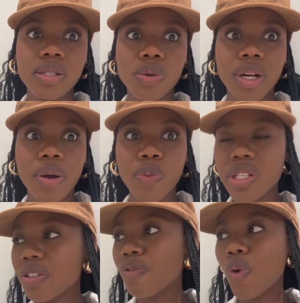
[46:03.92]
so now I'm
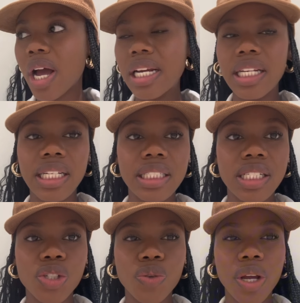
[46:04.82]
waiting for Adelaide.
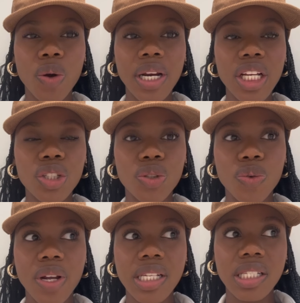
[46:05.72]
She's trying on a
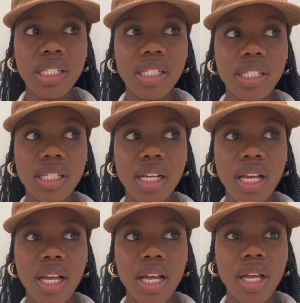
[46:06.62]
dress.
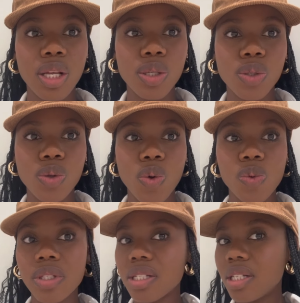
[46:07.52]
So
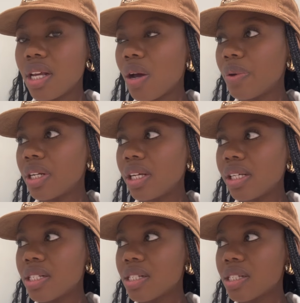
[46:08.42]
we'll see how it
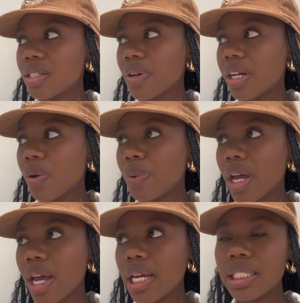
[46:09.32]
is. Right now we
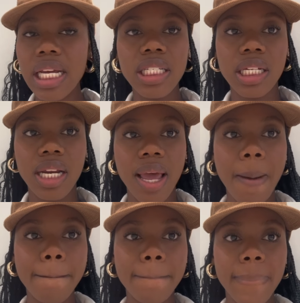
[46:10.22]
are at
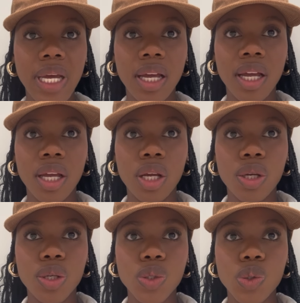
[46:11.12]
H&M.
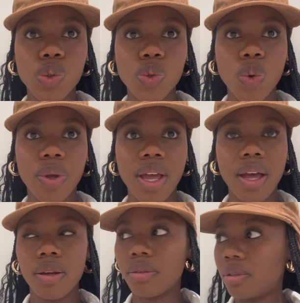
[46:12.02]
So yeah,
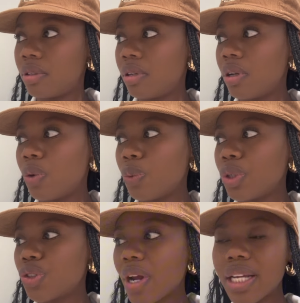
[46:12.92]

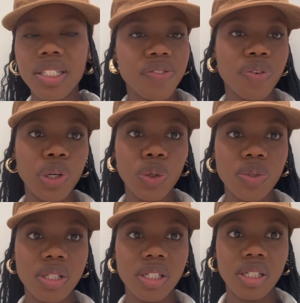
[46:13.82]
we're trying different
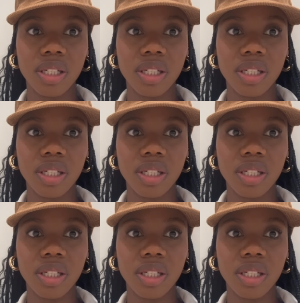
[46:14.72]
looks in.